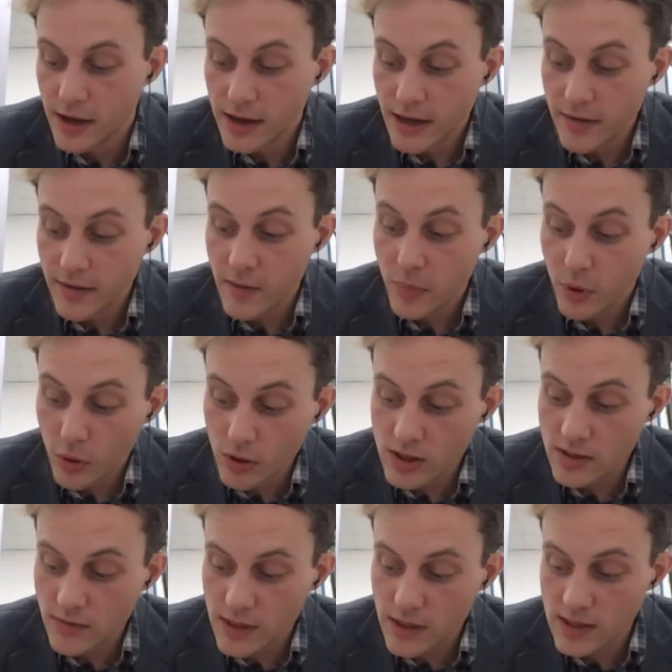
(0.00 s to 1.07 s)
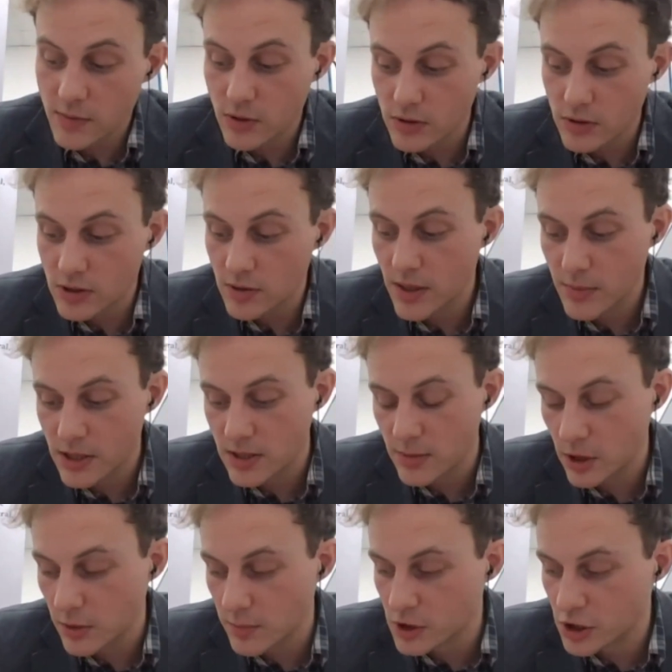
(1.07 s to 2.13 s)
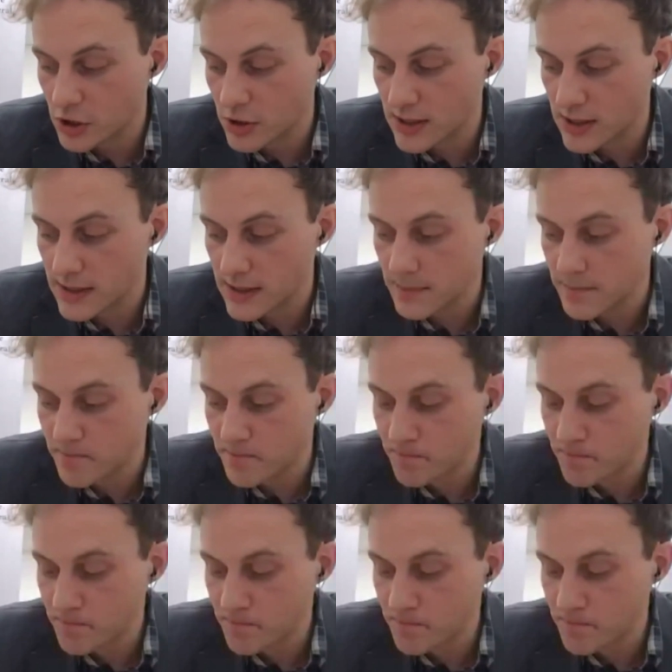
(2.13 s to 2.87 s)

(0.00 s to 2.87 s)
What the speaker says: kind of importance of this, but also maybe some of the opportunities.